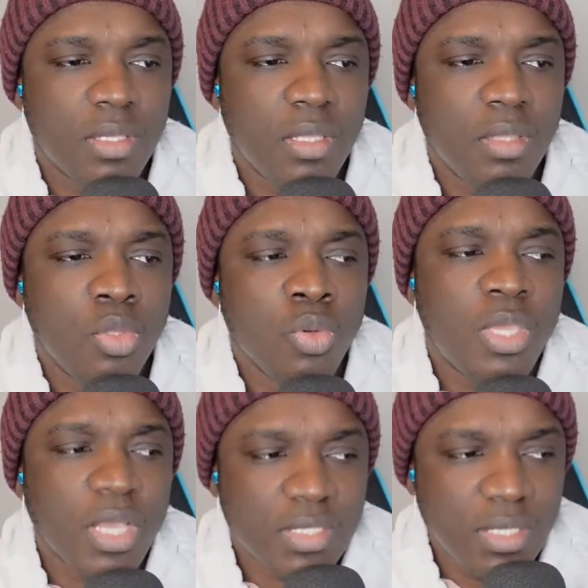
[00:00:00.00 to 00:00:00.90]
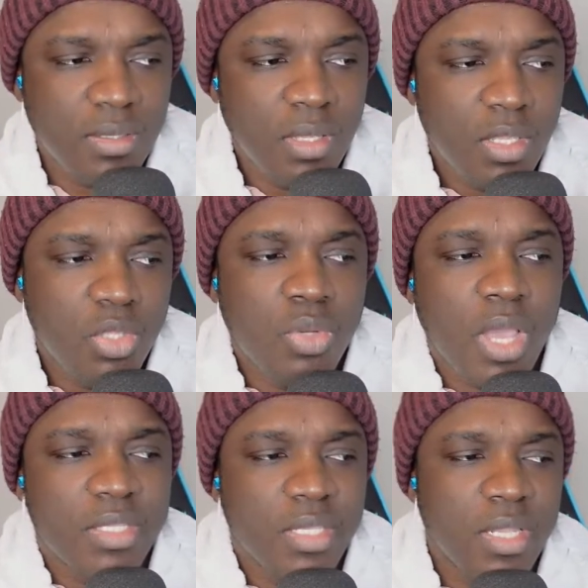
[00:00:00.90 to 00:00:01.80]
Newcastle
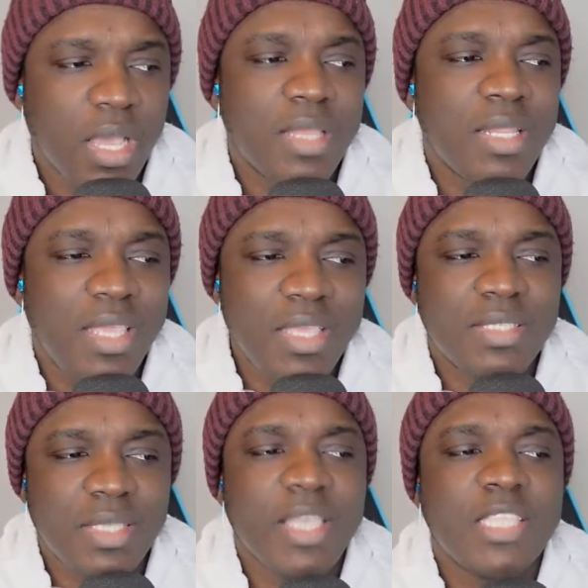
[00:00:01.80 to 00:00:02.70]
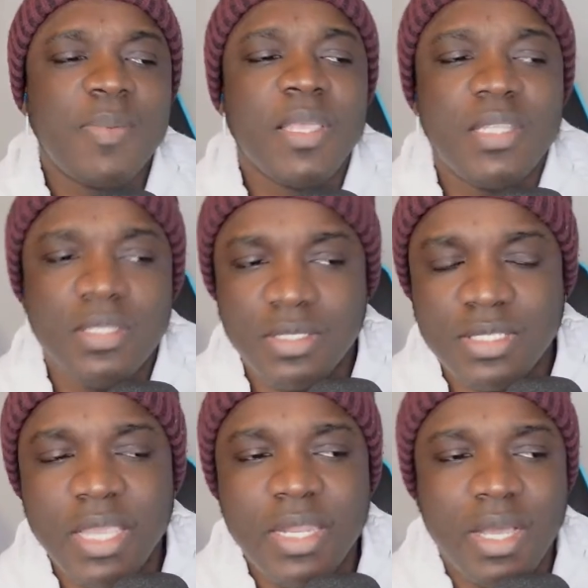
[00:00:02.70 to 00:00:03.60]
United, and is expected to
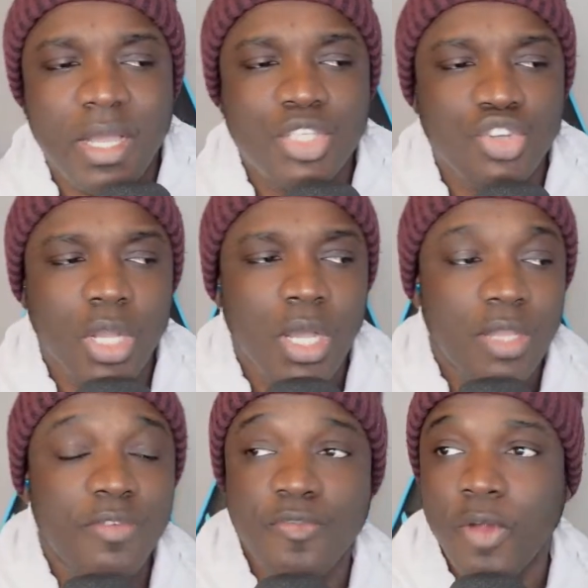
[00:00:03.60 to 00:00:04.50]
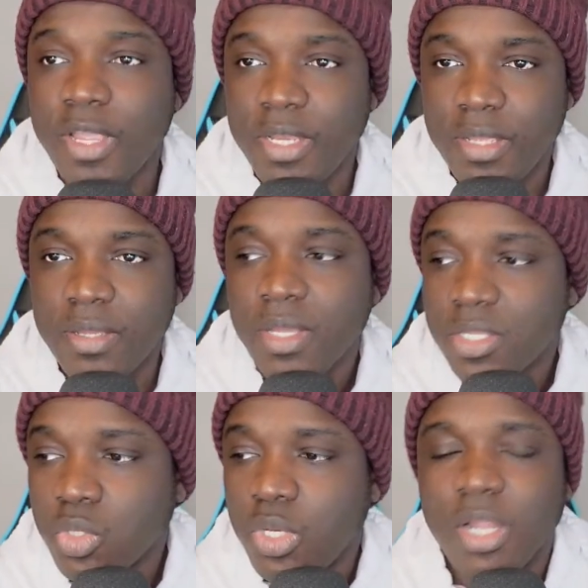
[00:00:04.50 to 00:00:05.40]
sign a contract on Friday.
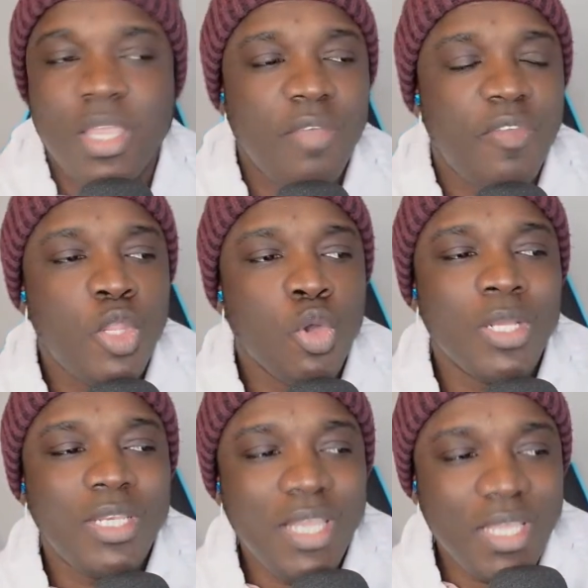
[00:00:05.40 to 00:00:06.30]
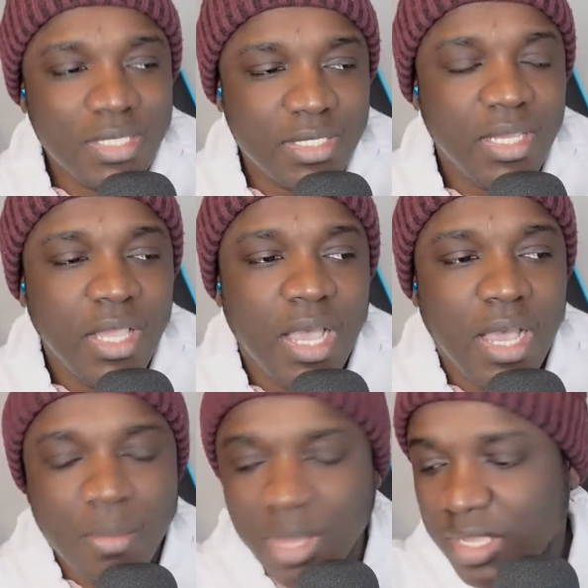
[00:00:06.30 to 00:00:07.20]
So they are giving you a date
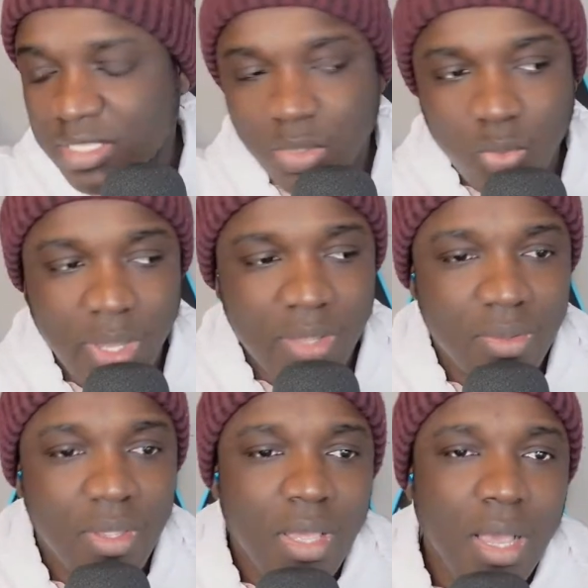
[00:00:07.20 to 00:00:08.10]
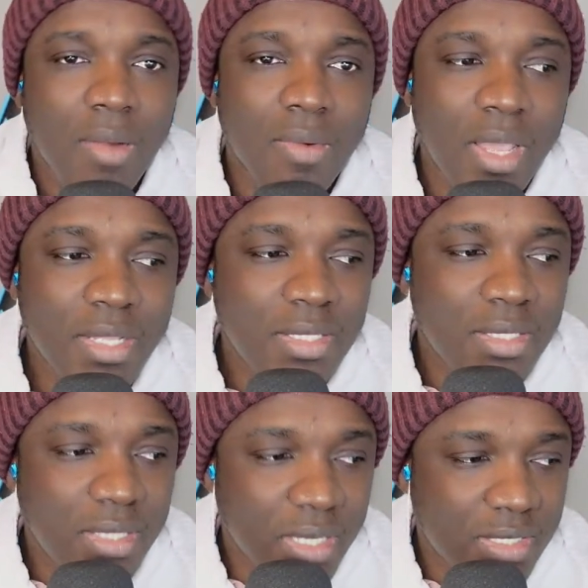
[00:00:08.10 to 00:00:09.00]
as well. All right.
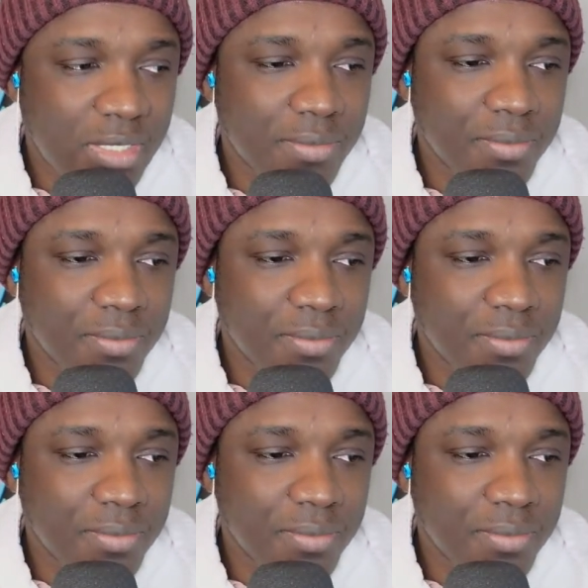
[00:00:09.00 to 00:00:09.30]
Yes.